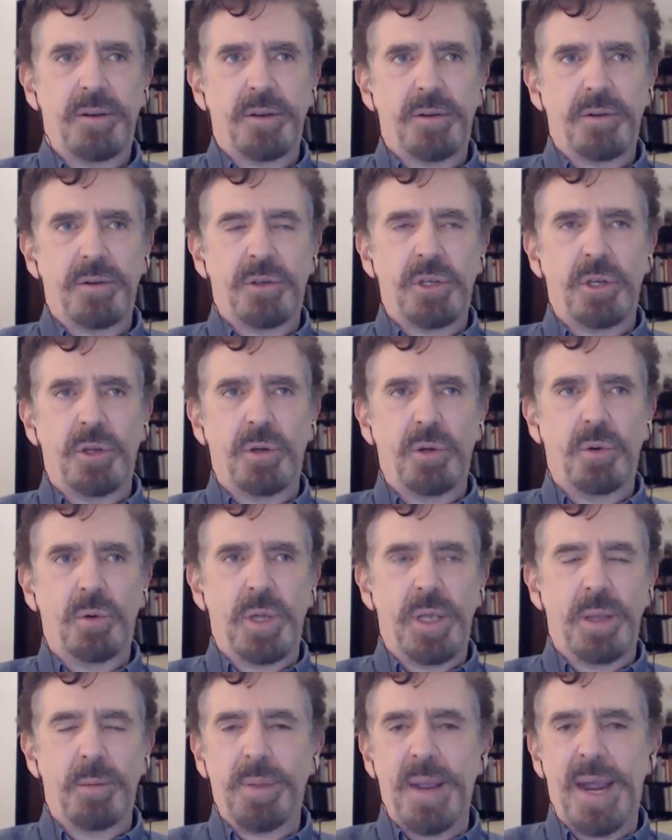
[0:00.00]
to
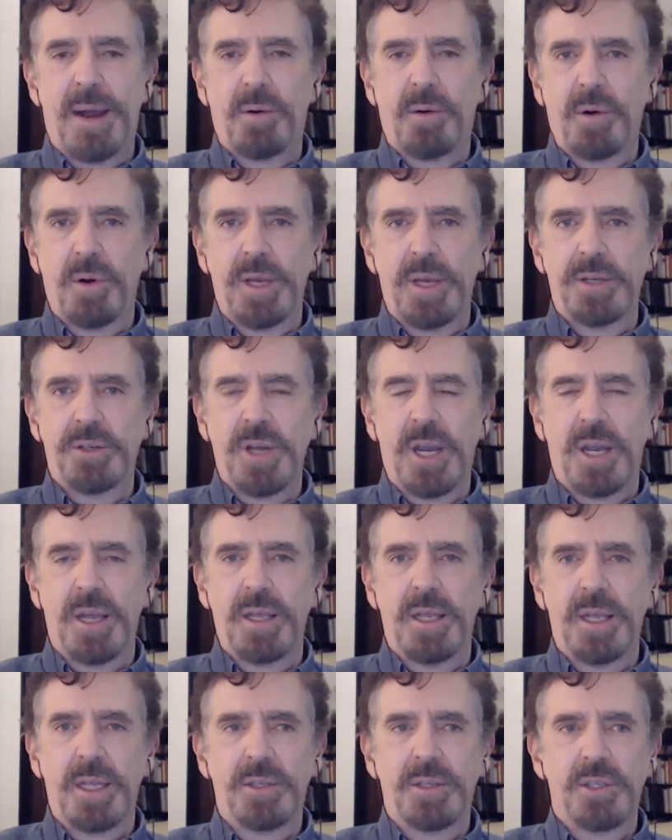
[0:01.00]
empower each
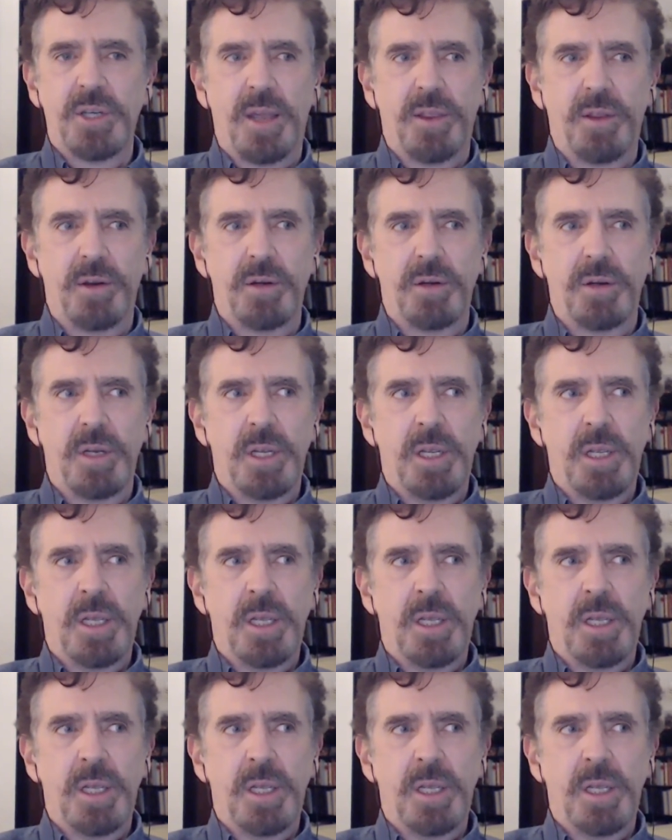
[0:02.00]
other.